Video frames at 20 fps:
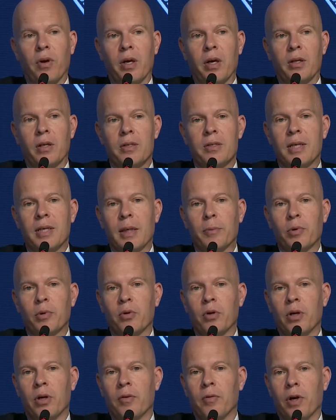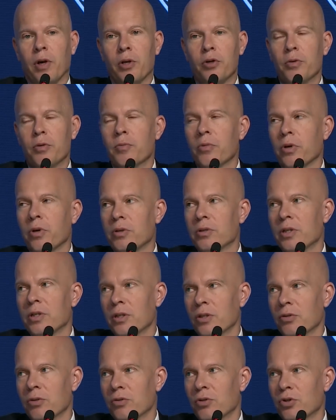in stablecoin volume
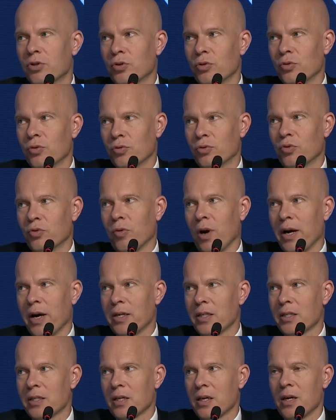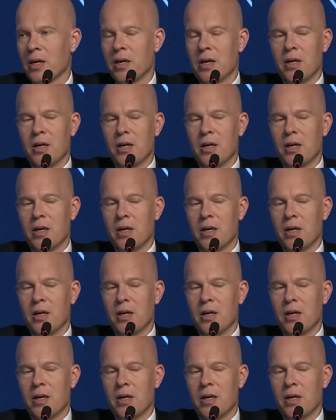continues to rise.